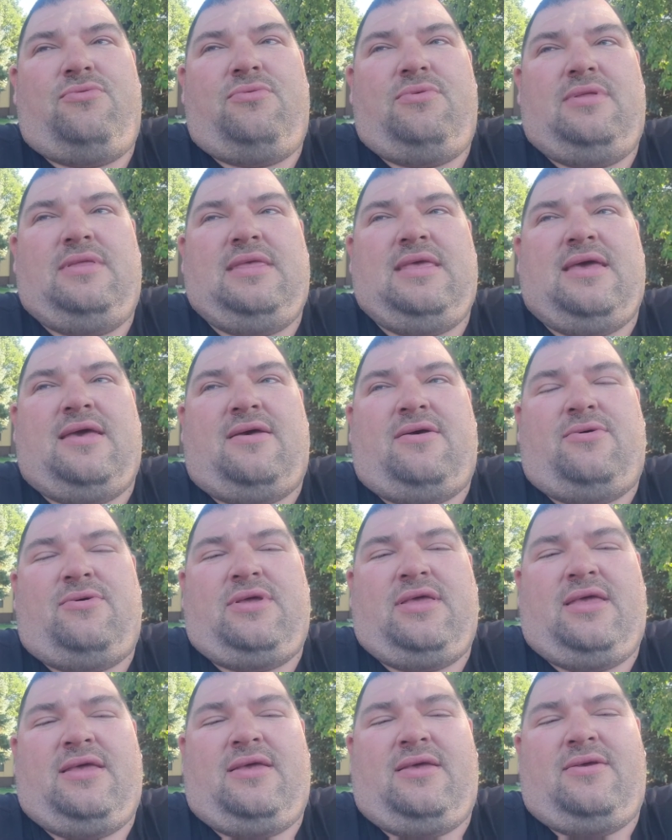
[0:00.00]
yeah,
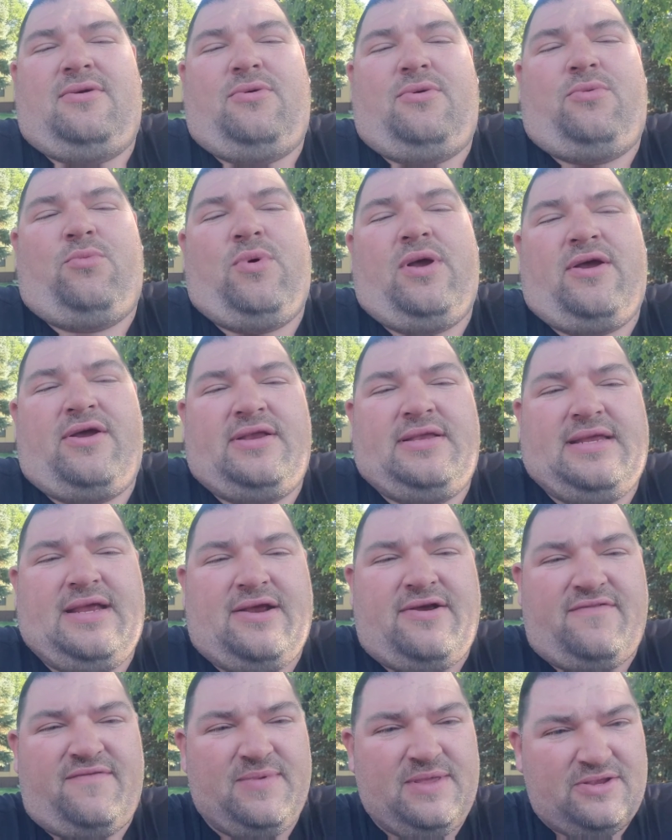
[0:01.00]
okay, wear and
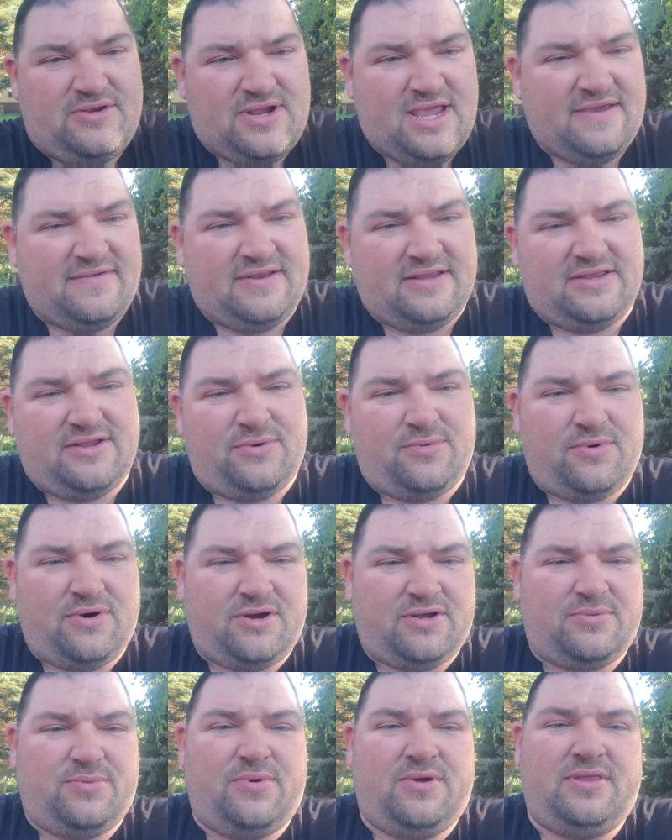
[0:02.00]
tear of me driving it to
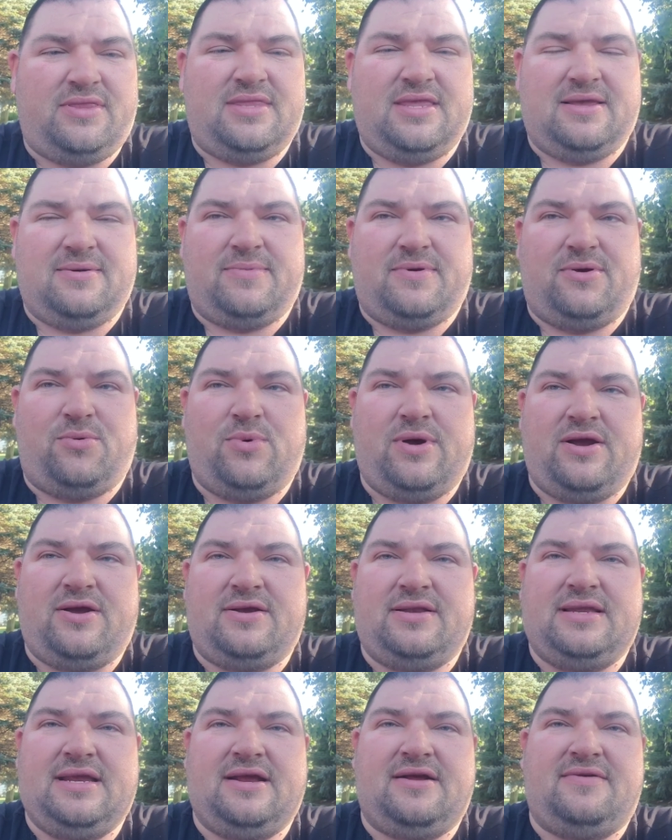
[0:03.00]
work's one thing, but wear
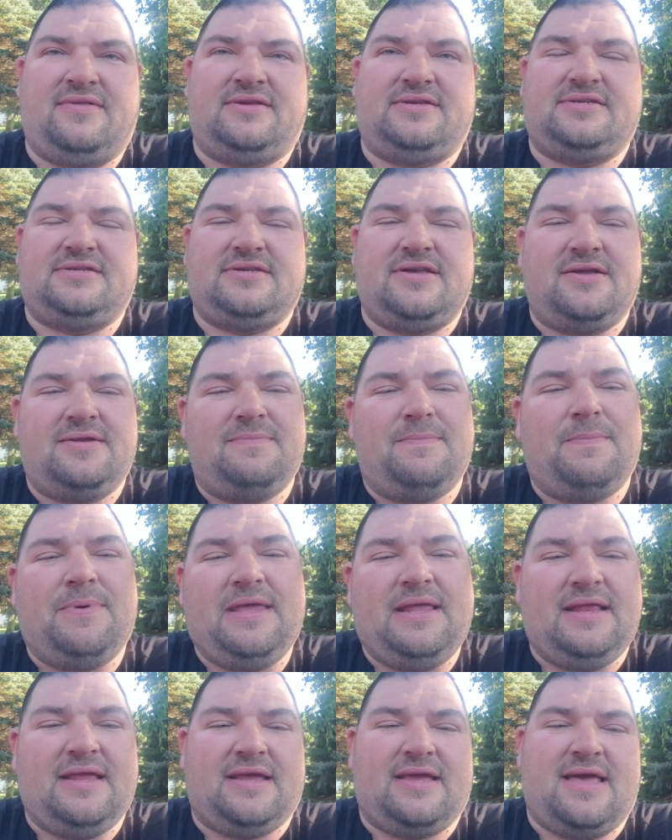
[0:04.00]
and tear of the sun
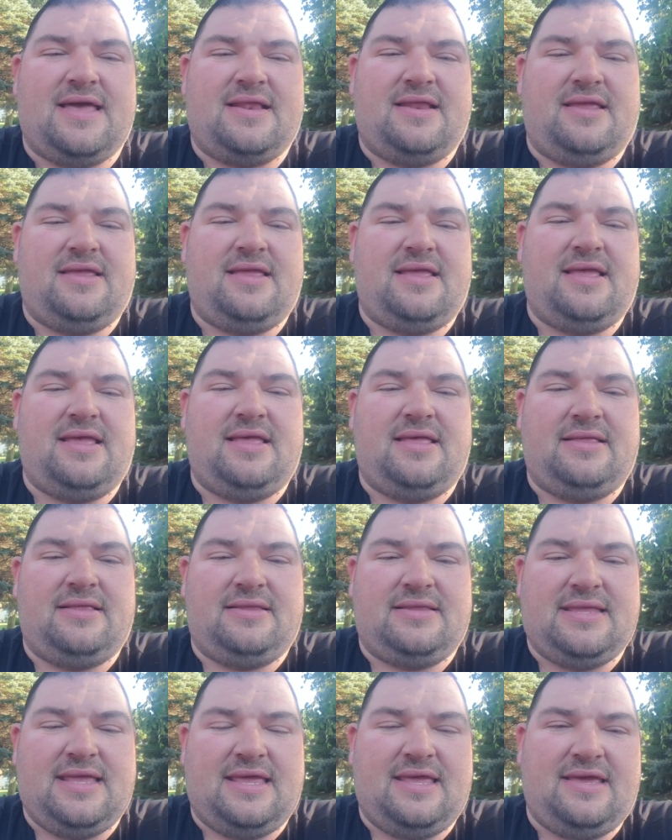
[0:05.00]
beating on it
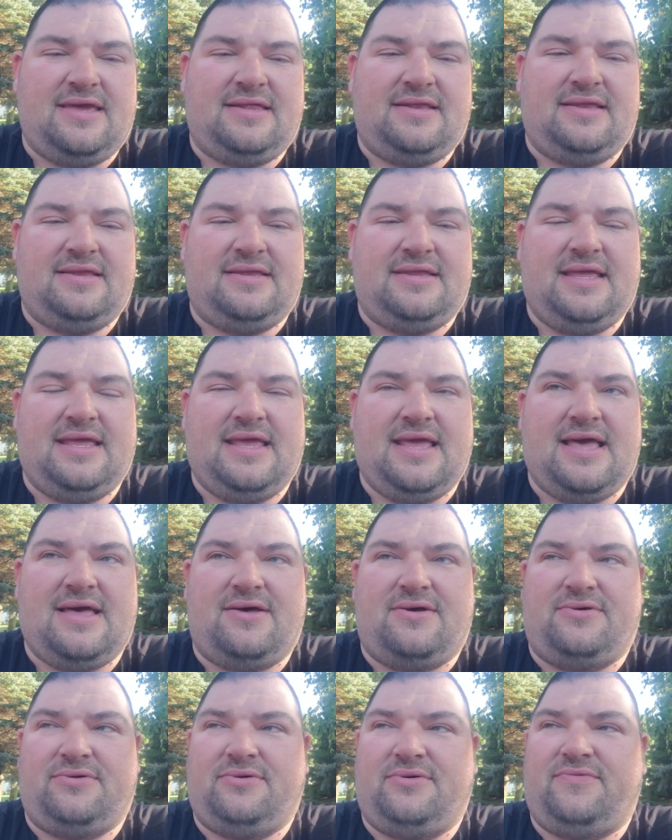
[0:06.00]
day in and day
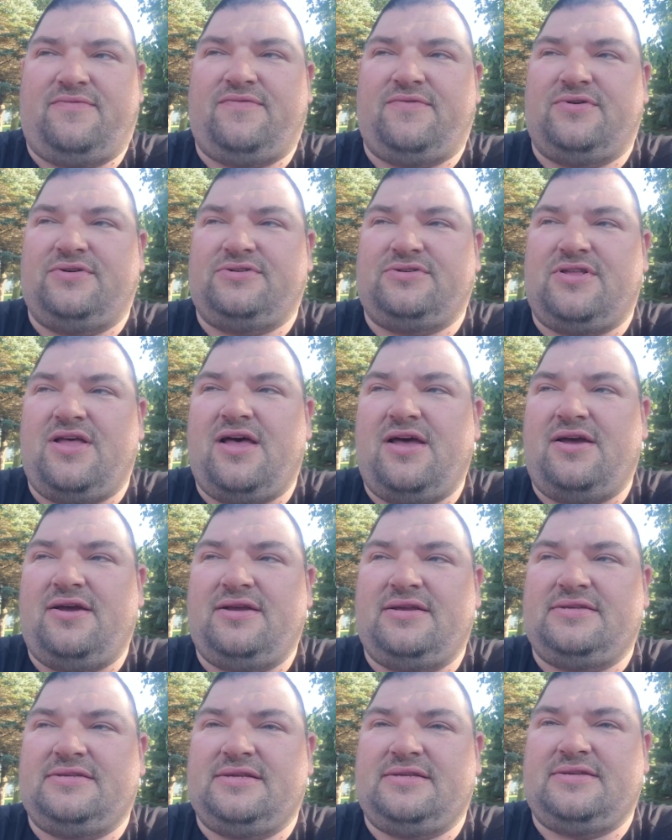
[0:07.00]
out for as
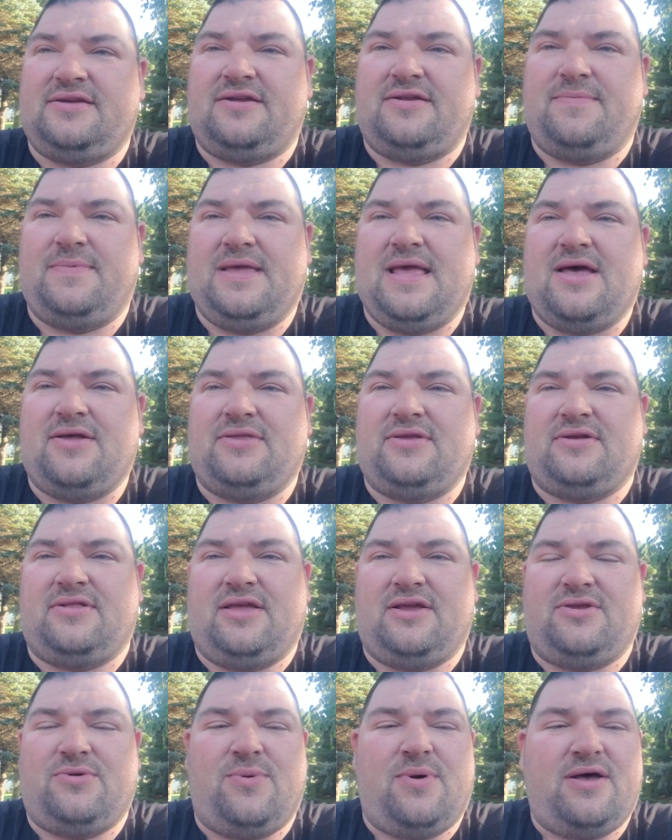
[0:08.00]
long as it's going to be out there,
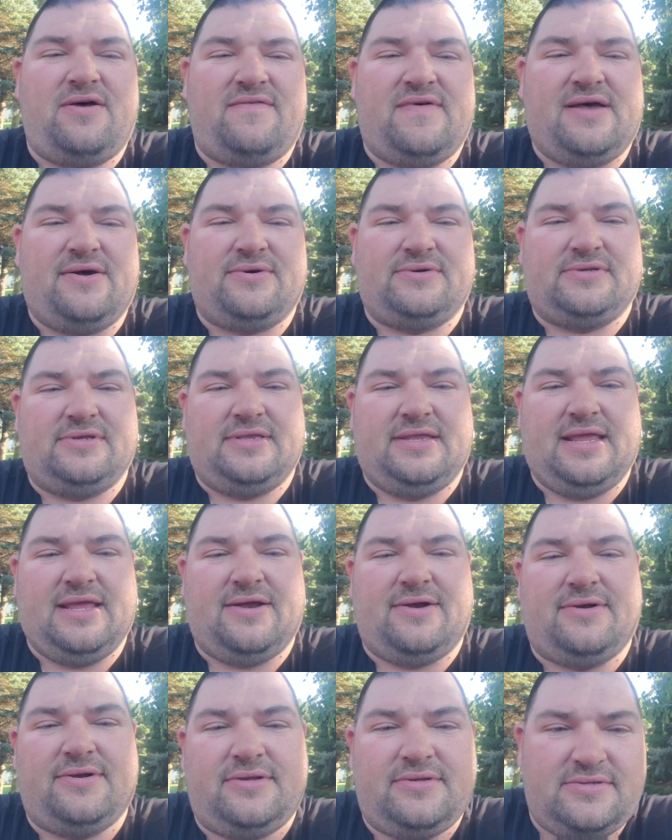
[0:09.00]
like 12 hours a day
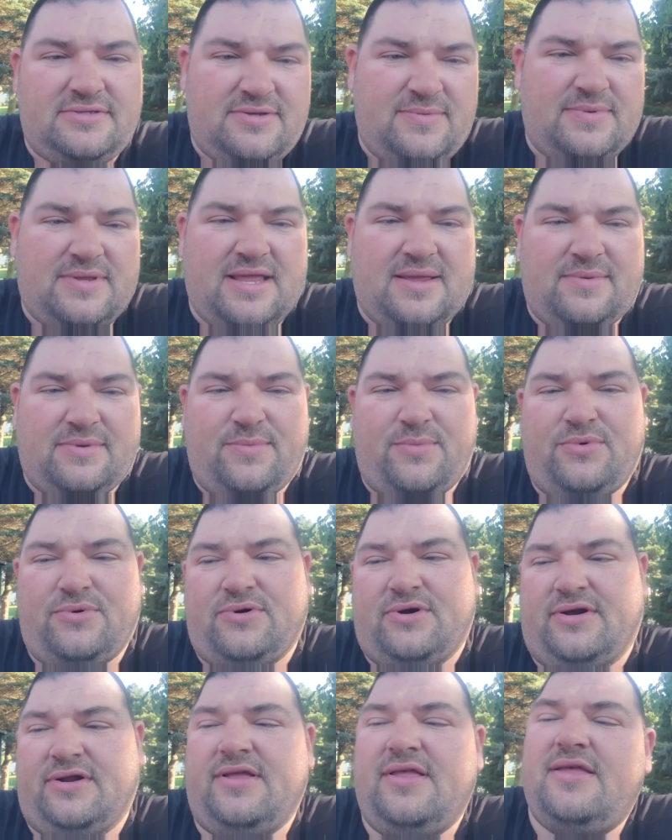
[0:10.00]
or sometimes
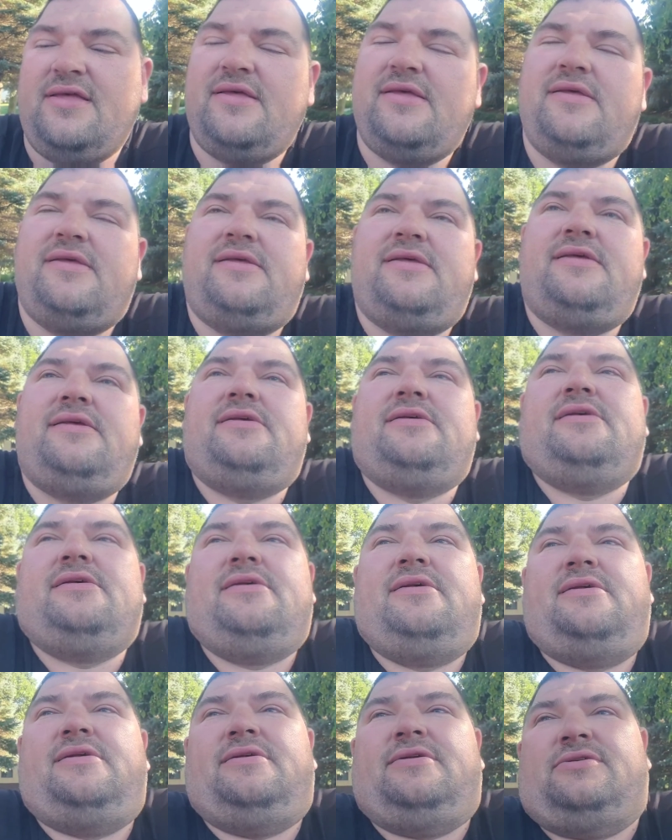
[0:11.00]
more.
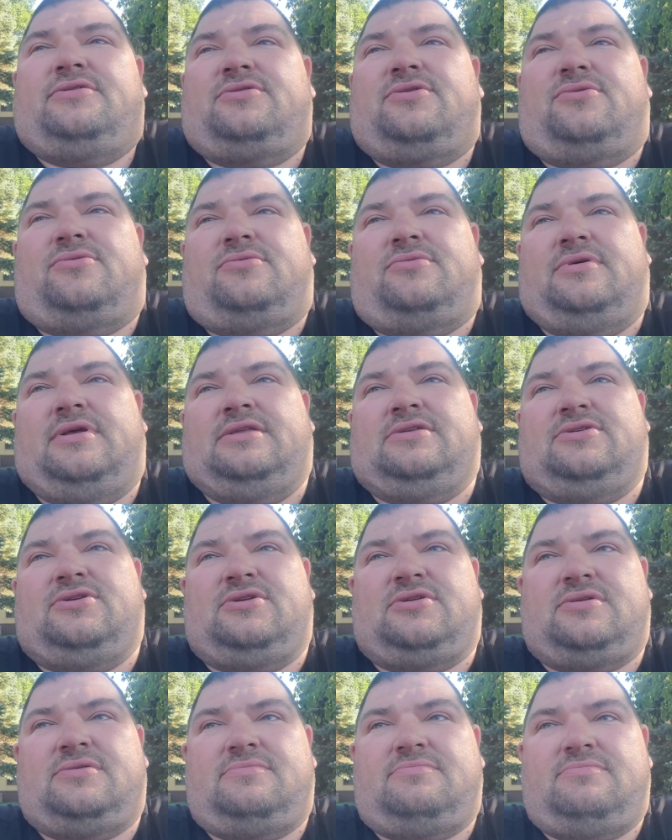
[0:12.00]
So it's
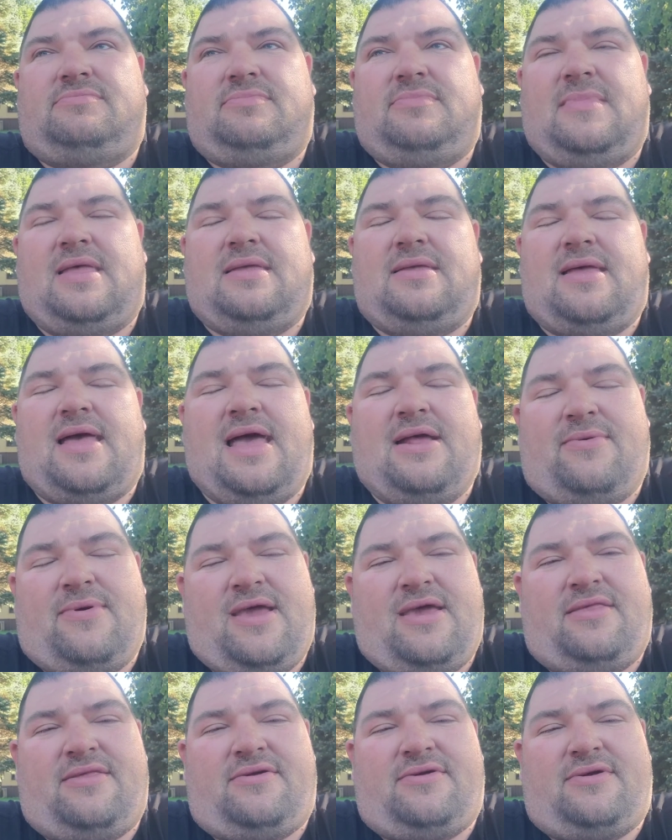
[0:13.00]
just, I'd
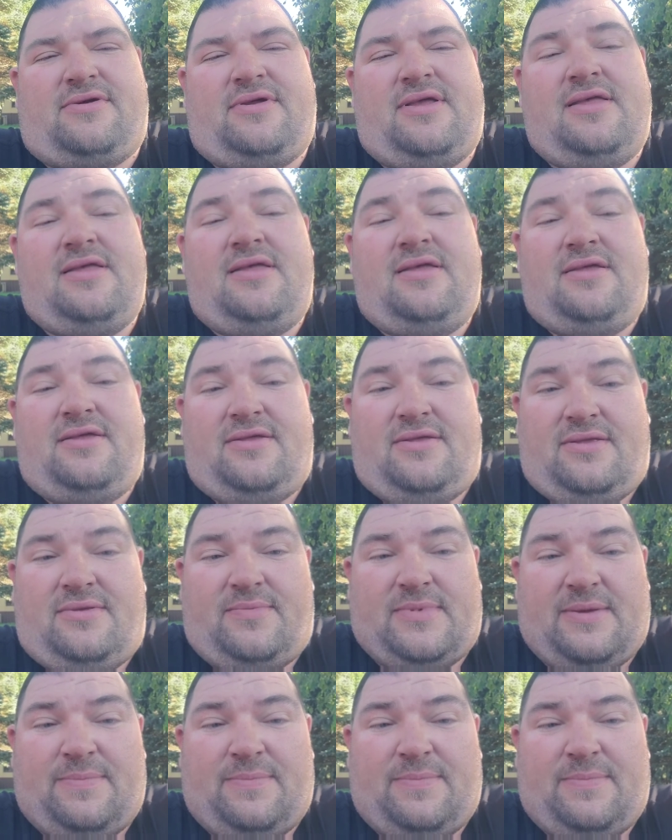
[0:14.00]
rather my